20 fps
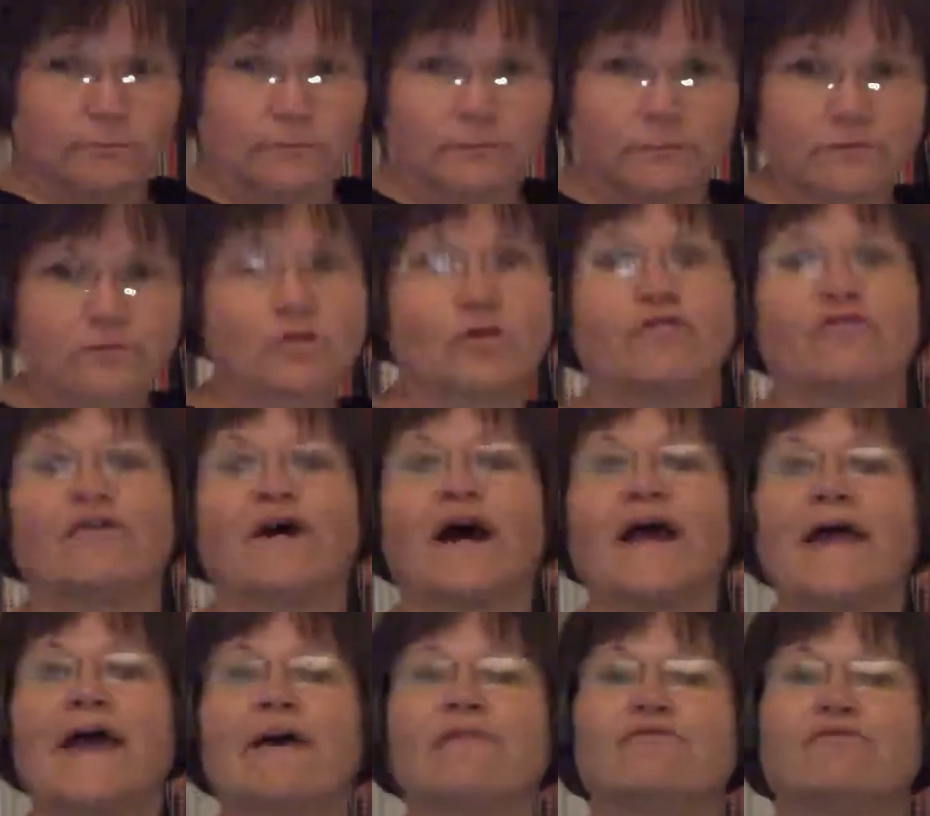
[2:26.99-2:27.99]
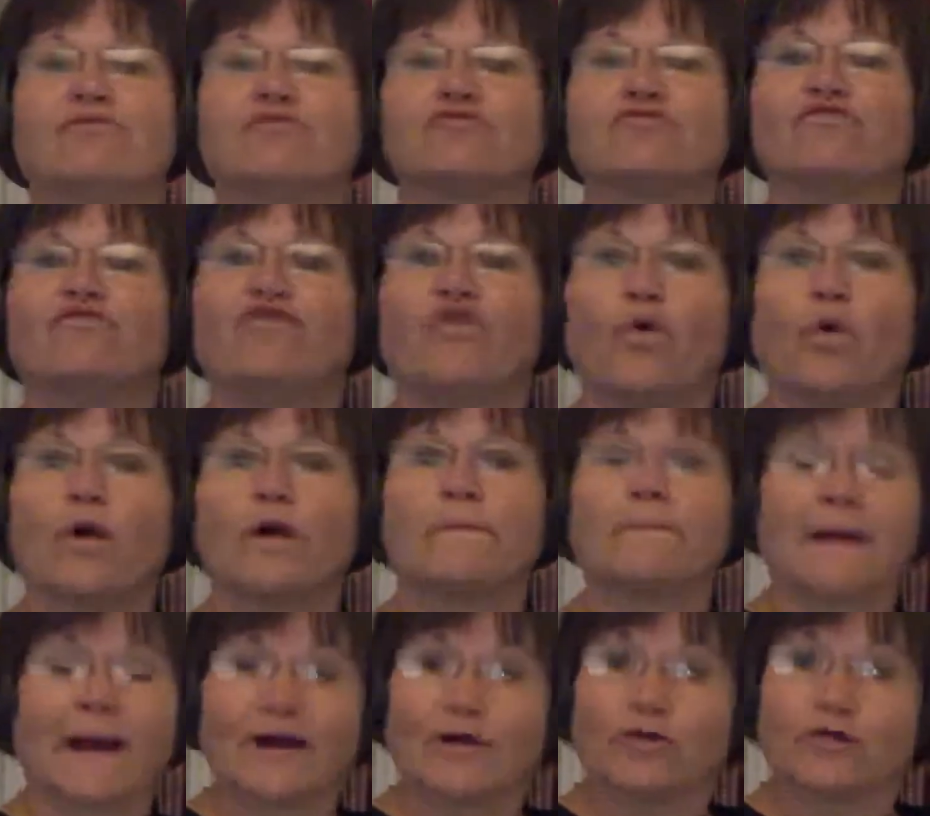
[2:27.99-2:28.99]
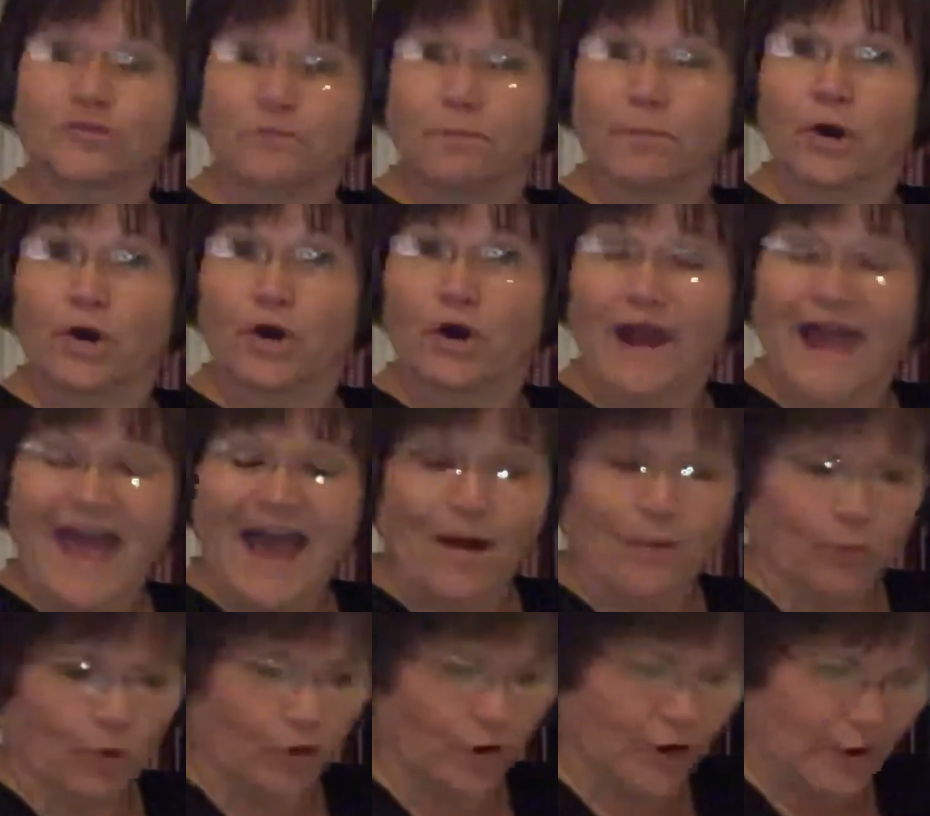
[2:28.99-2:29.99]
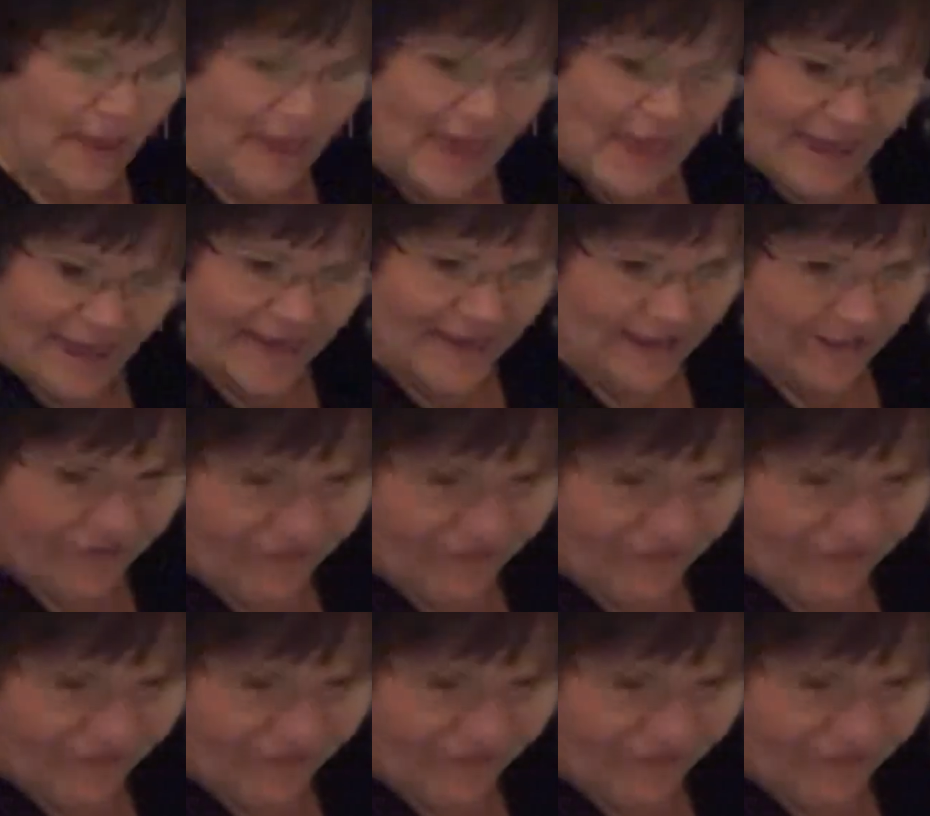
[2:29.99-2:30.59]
So if I have 4 miles per hour, and if